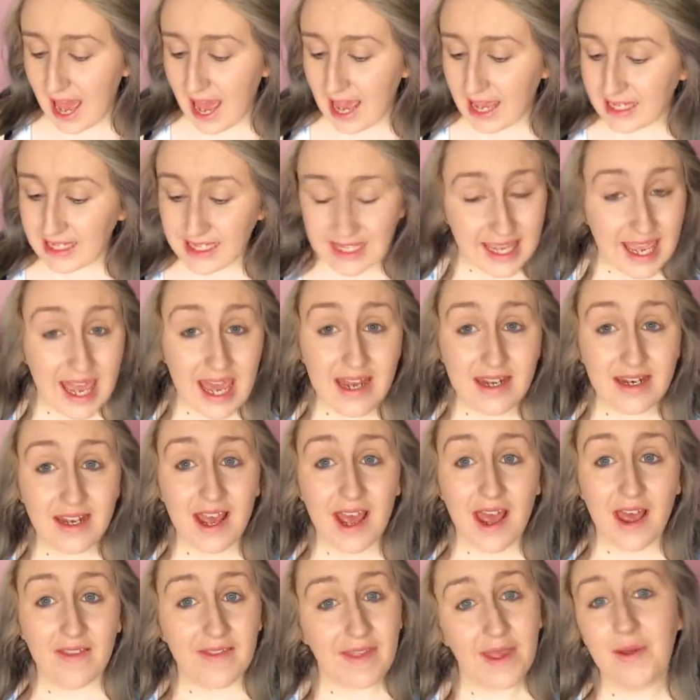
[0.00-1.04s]
and again,
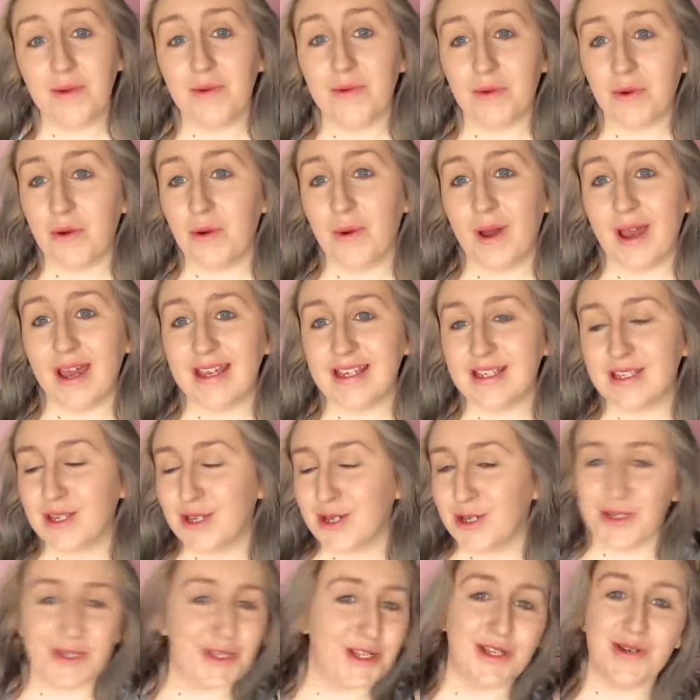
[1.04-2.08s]
they were always
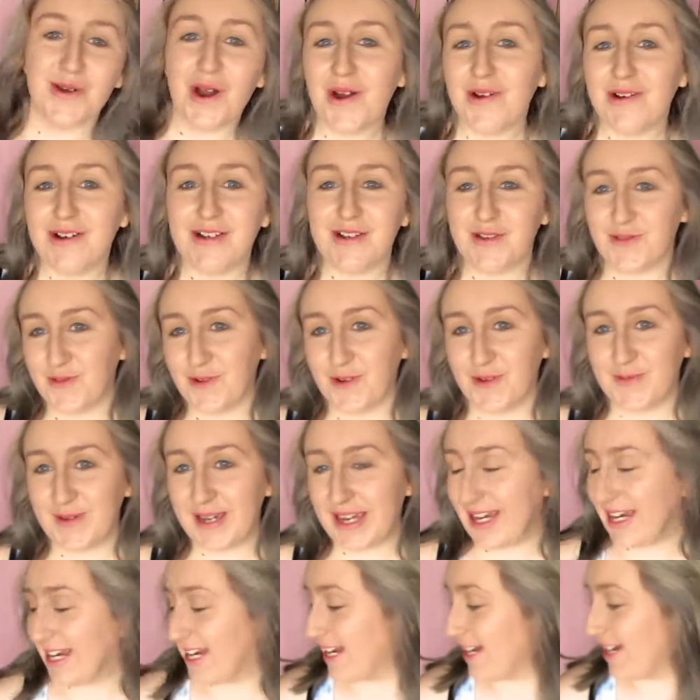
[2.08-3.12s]
too orange for
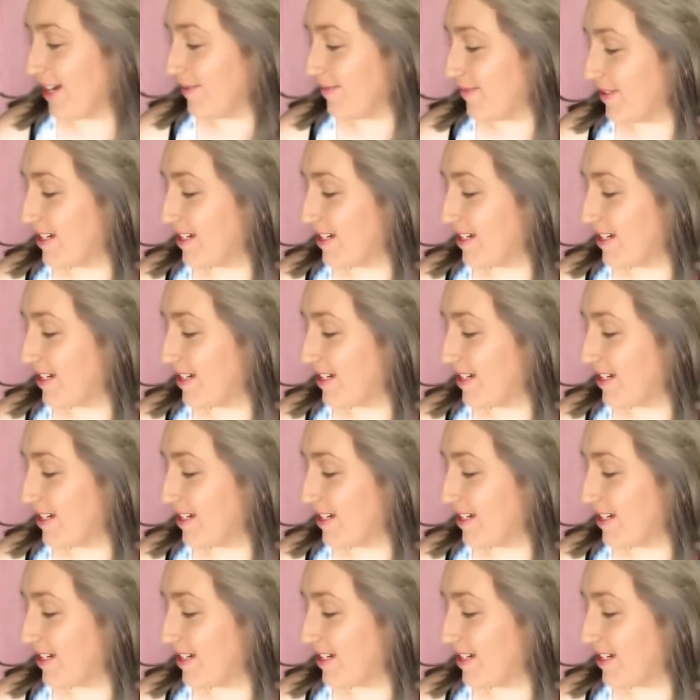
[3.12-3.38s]
me